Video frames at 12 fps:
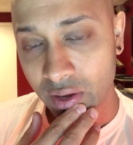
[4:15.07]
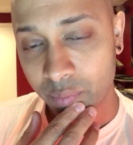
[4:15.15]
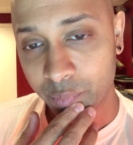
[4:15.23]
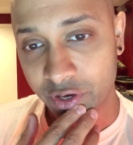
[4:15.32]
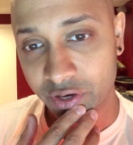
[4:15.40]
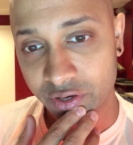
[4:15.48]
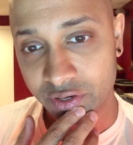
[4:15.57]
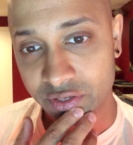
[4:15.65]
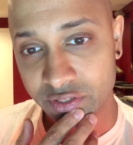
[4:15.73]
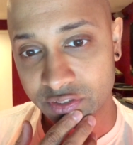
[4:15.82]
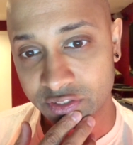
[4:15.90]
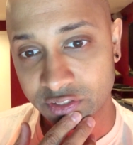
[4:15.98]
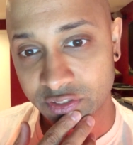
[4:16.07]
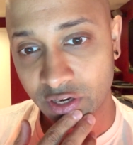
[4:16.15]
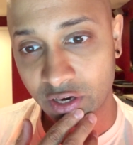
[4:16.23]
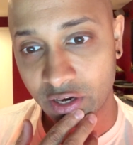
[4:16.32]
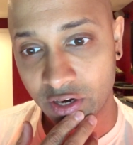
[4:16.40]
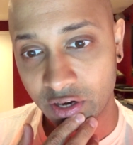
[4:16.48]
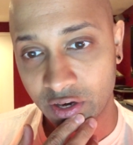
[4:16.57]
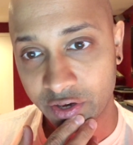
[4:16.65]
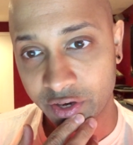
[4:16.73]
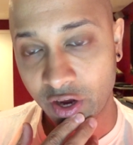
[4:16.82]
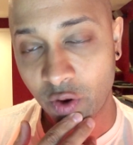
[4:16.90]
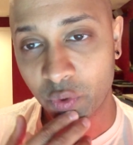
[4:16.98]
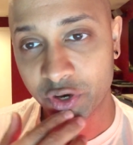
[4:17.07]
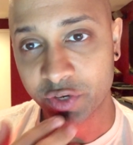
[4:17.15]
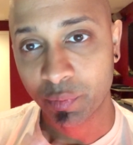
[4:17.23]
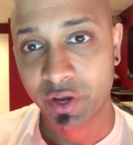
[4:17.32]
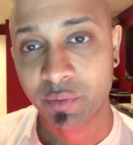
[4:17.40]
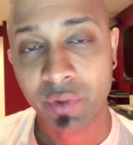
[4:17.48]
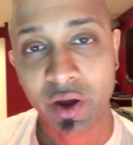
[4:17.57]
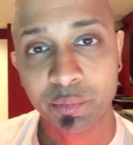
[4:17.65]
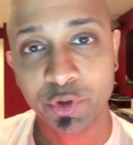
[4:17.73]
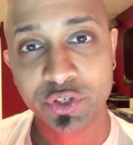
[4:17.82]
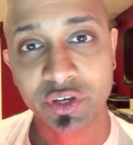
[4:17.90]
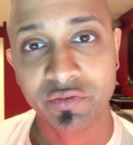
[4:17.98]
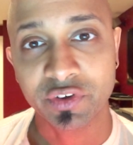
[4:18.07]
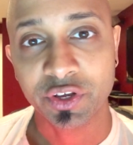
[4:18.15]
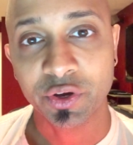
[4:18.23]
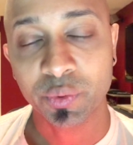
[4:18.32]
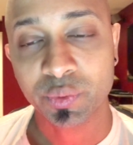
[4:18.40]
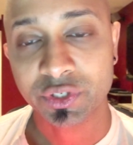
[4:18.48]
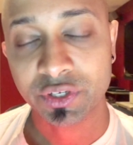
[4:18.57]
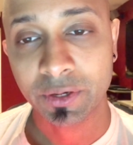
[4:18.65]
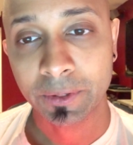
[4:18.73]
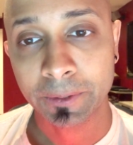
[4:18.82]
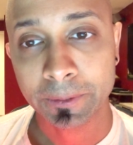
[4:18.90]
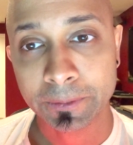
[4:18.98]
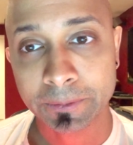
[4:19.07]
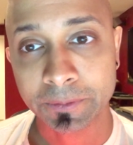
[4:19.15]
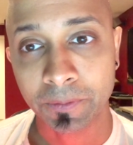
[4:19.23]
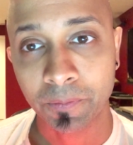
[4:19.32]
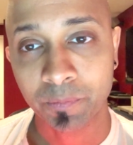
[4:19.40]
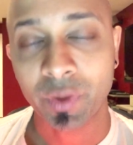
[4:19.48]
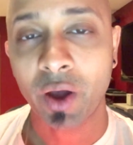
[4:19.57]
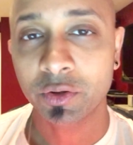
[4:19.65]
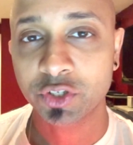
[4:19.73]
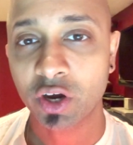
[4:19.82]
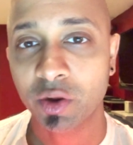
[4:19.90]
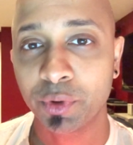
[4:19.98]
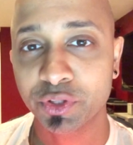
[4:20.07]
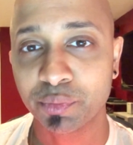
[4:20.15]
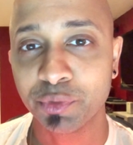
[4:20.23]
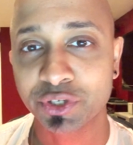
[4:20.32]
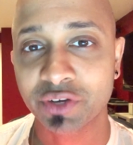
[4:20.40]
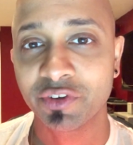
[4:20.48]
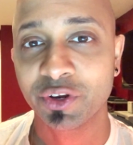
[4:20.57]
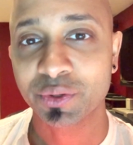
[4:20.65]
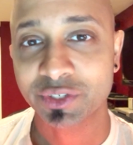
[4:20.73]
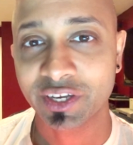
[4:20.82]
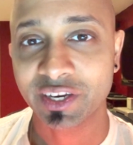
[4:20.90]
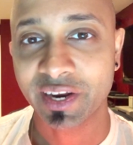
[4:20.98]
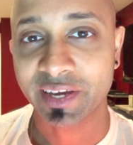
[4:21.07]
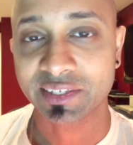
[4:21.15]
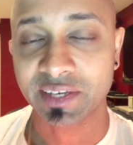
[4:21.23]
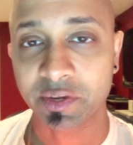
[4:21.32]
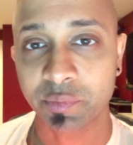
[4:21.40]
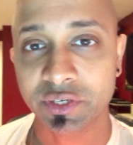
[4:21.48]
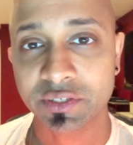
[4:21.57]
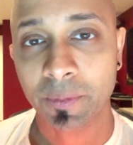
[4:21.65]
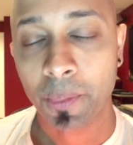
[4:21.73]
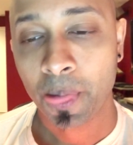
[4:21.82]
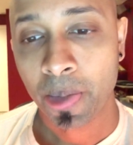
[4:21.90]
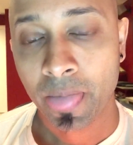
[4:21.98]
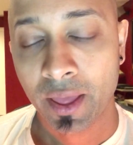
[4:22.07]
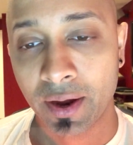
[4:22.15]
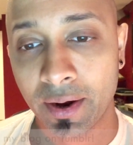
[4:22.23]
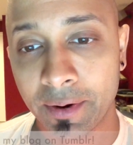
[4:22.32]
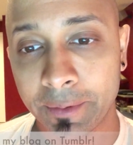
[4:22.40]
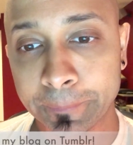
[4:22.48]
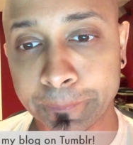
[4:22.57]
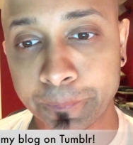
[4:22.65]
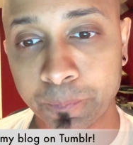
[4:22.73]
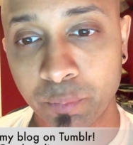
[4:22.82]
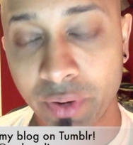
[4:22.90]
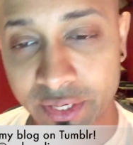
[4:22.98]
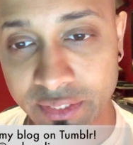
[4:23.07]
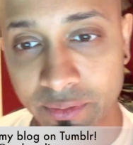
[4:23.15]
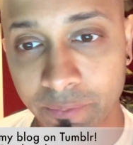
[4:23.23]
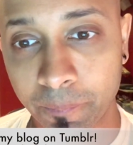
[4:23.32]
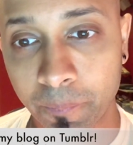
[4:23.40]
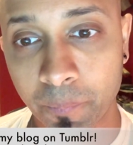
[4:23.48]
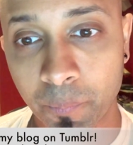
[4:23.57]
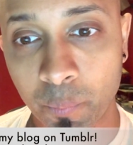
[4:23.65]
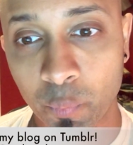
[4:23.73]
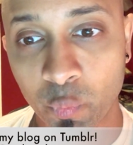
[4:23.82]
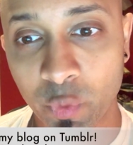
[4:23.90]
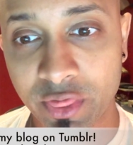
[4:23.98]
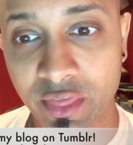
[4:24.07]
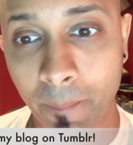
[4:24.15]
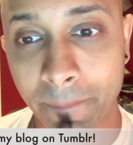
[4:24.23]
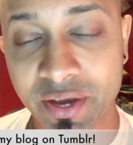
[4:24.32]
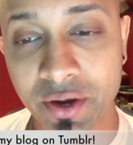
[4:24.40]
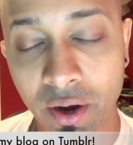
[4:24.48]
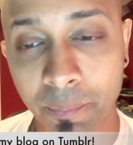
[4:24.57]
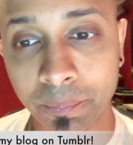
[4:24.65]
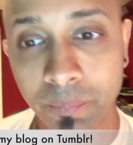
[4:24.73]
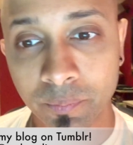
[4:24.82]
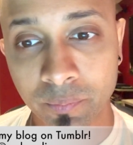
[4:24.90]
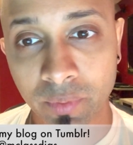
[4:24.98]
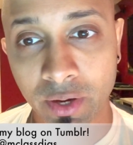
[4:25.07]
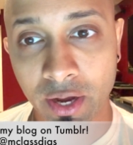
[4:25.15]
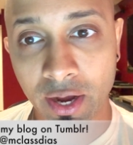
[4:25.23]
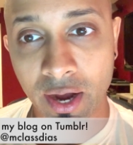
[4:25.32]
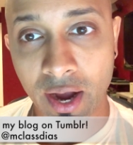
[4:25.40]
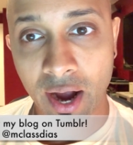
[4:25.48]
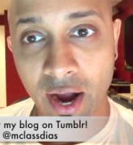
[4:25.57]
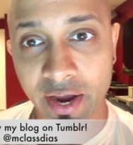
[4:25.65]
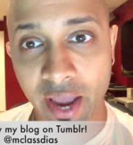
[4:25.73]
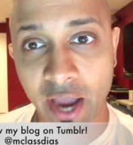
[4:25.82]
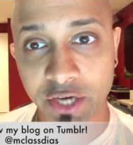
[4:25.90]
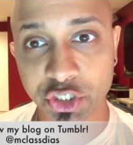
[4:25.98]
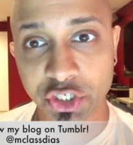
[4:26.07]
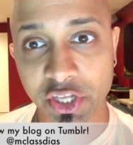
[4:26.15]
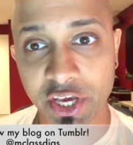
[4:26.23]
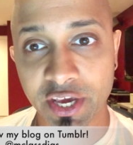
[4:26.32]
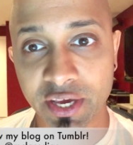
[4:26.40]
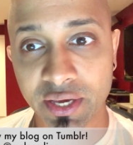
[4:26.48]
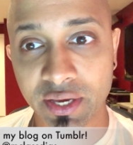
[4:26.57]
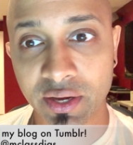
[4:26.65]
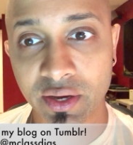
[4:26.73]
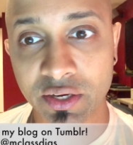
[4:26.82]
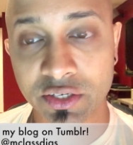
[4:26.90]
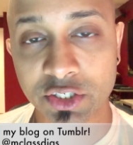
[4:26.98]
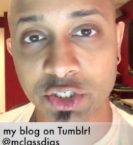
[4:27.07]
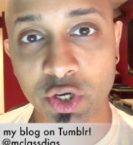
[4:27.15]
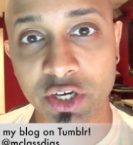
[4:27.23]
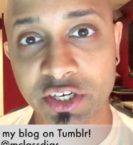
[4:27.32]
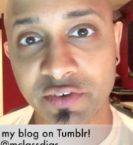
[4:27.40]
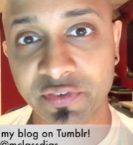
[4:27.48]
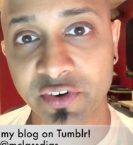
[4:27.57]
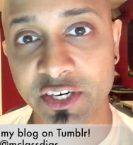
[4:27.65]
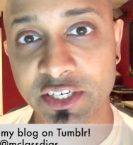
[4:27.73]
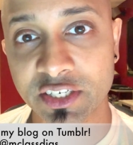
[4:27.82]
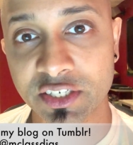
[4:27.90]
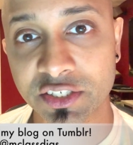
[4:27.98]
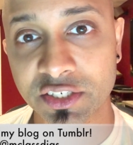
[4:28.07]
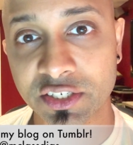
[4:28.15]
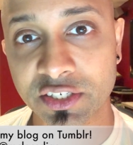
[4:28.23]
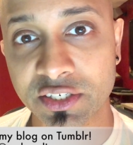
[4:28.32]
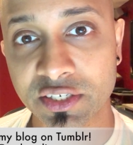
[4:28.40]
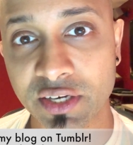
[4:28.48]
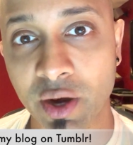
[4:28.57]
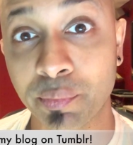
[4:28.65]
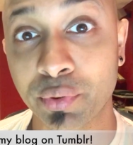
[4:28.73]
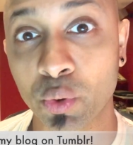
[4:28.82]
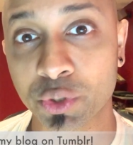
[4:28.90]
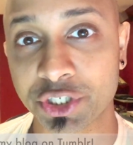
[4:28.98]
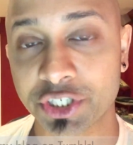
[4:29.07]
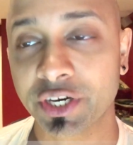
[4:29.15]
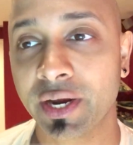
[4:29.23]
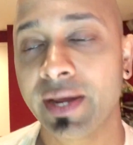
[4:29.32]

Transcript: because I wanted to make my music videos. So I will talk about the music videos in the next segment. But with Become, I actually took a different approach.